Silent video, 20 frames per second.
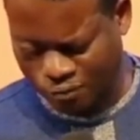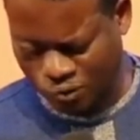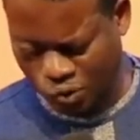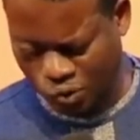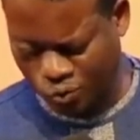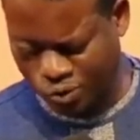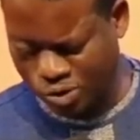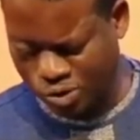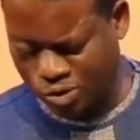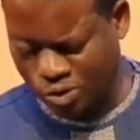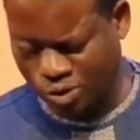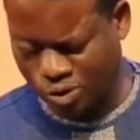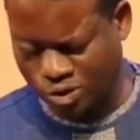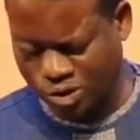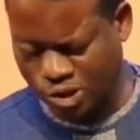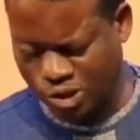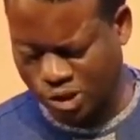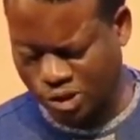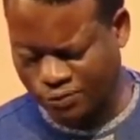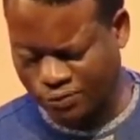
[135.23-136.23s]
We do not
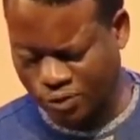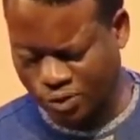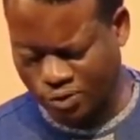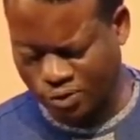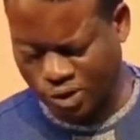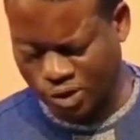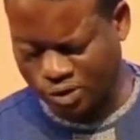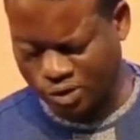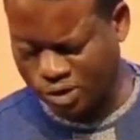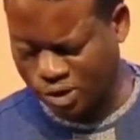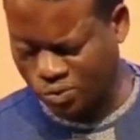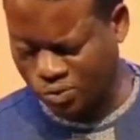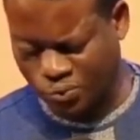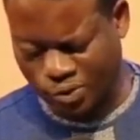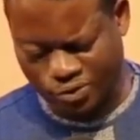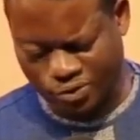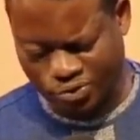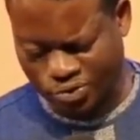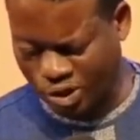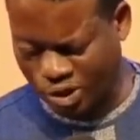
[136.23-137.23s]
take it for granted.
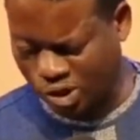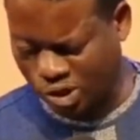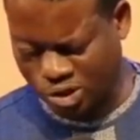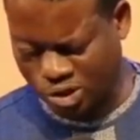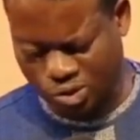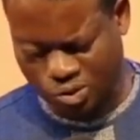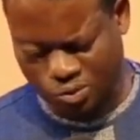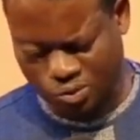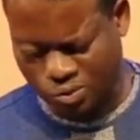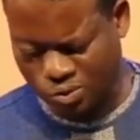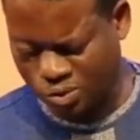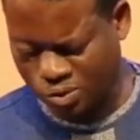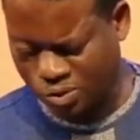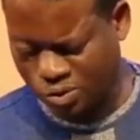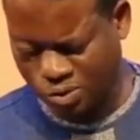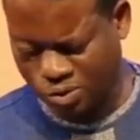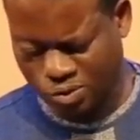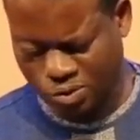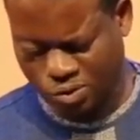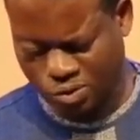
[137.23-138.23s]
We thank you
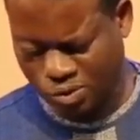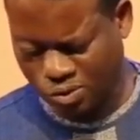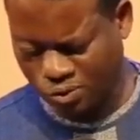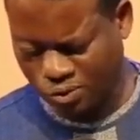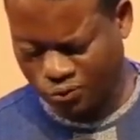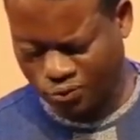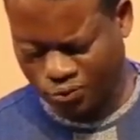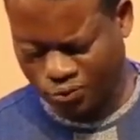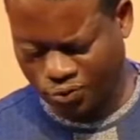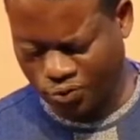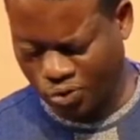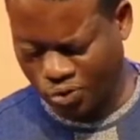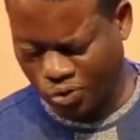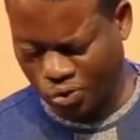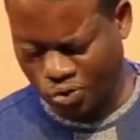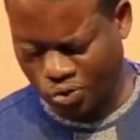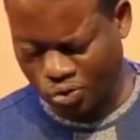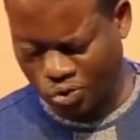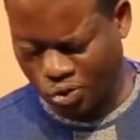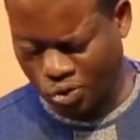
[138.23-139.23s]

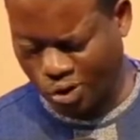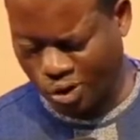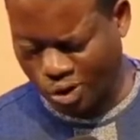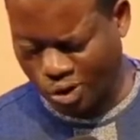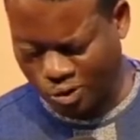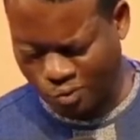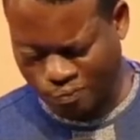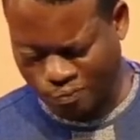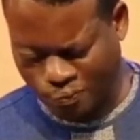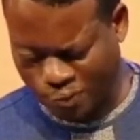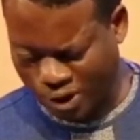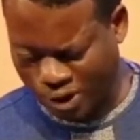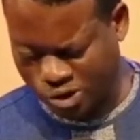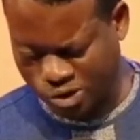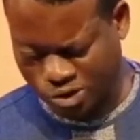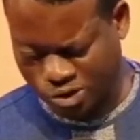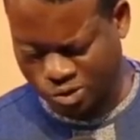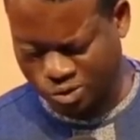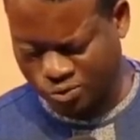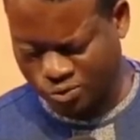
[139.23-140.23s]
for your
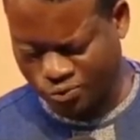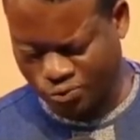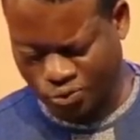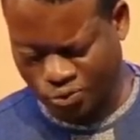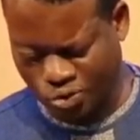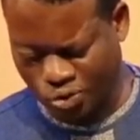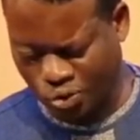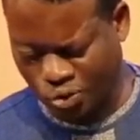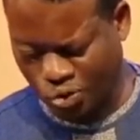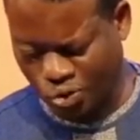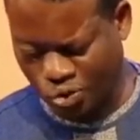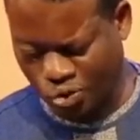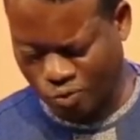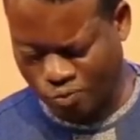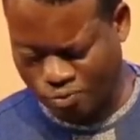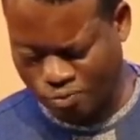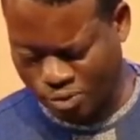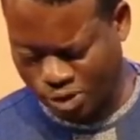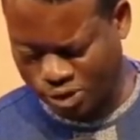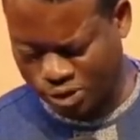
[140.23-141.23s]
compassion, for your
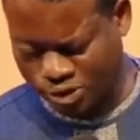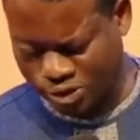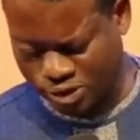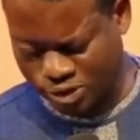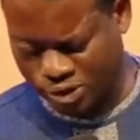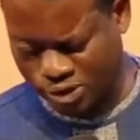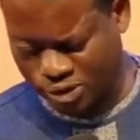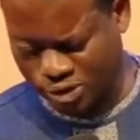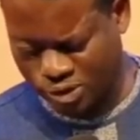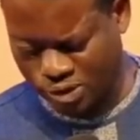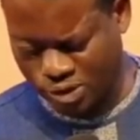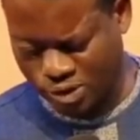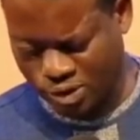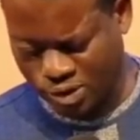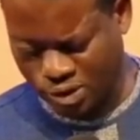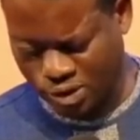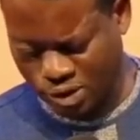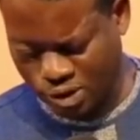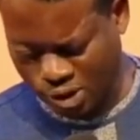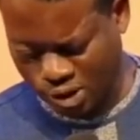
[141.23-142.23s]
mercy,
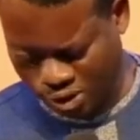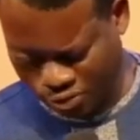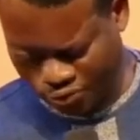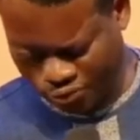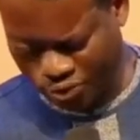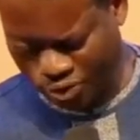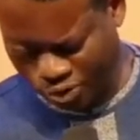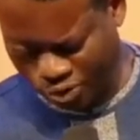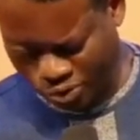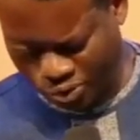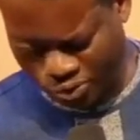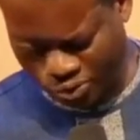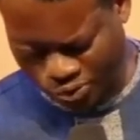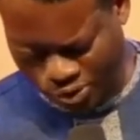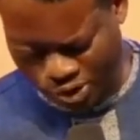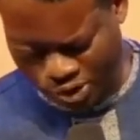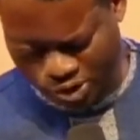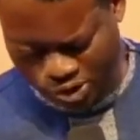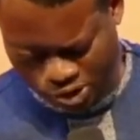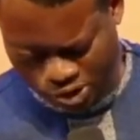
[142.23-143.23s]
and for your
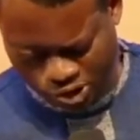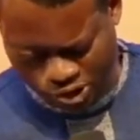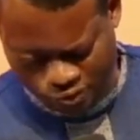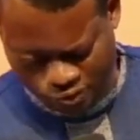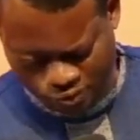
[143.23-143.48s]
grace.